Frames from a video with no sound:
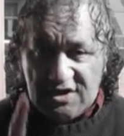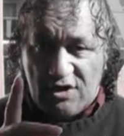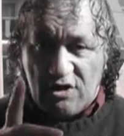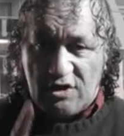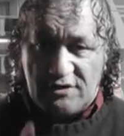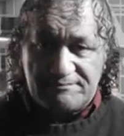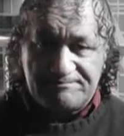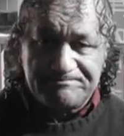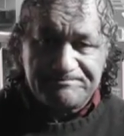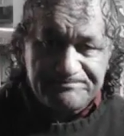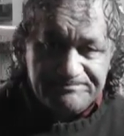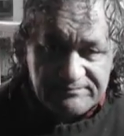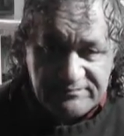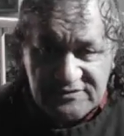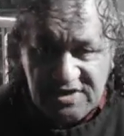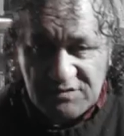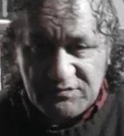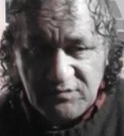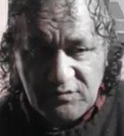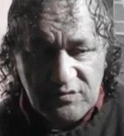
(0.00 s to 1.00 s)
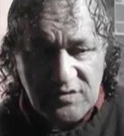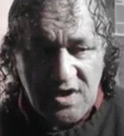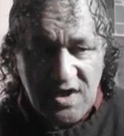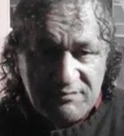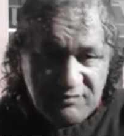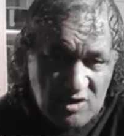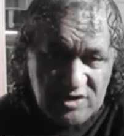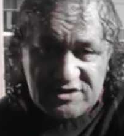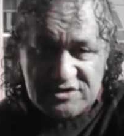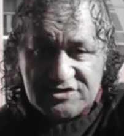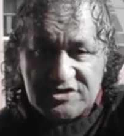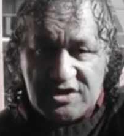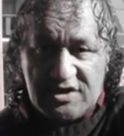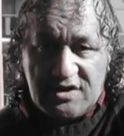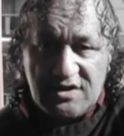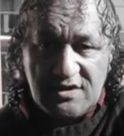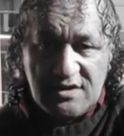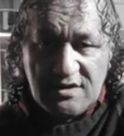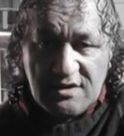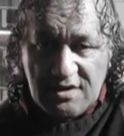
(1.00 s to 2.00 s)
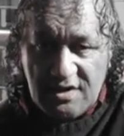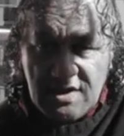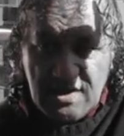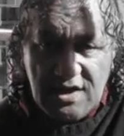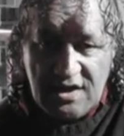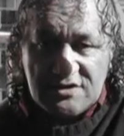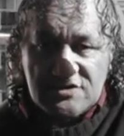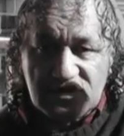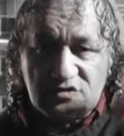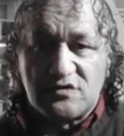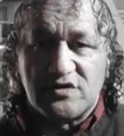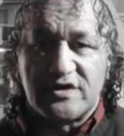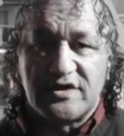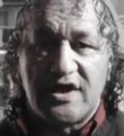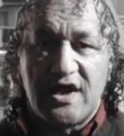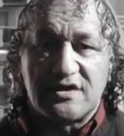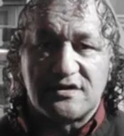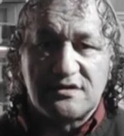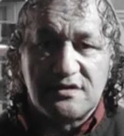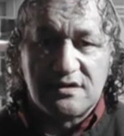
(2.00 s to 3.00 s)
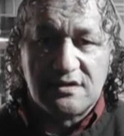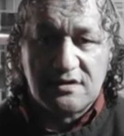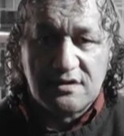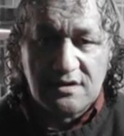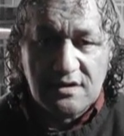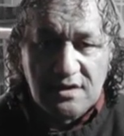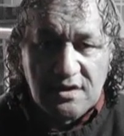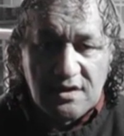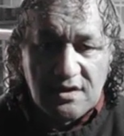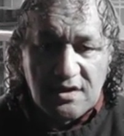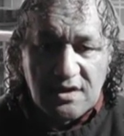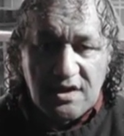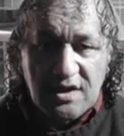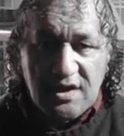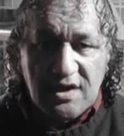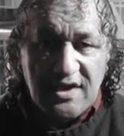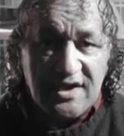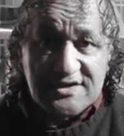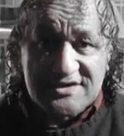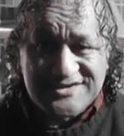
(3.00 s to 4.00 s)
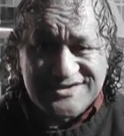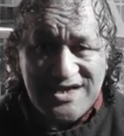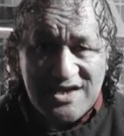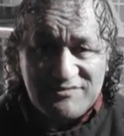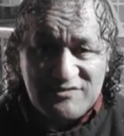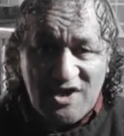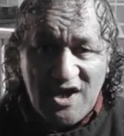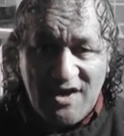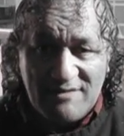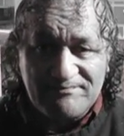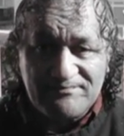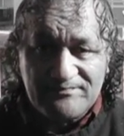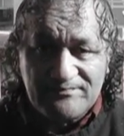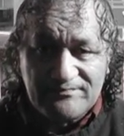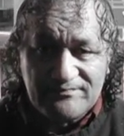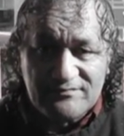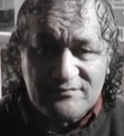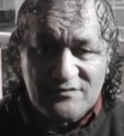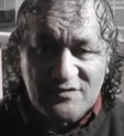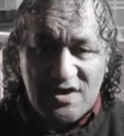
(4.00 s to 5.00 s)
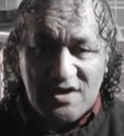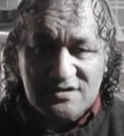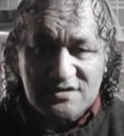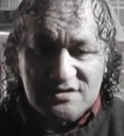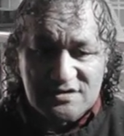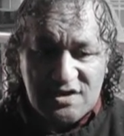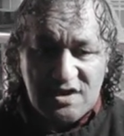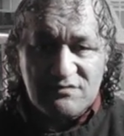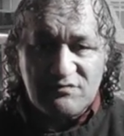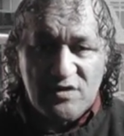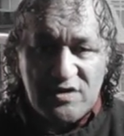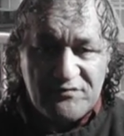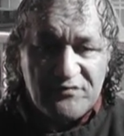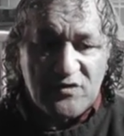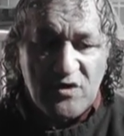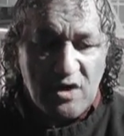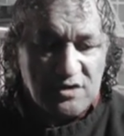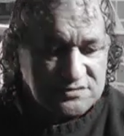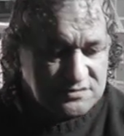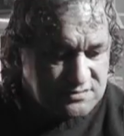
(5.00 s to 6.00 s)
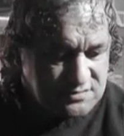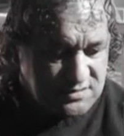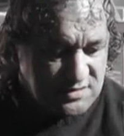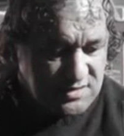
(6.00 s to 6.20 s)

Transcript: line that I'm going to see and sort it out at the same time. Right? Then we've got